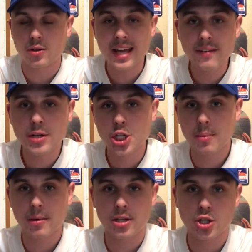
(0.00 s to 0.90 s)
So they have a
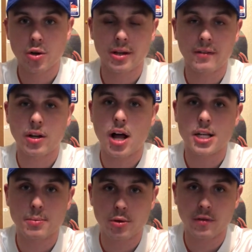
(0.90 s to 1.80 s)
chip on their shoulder. They have a lot
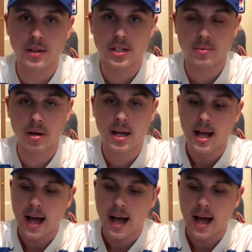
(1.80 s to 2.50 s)
to prove in this one.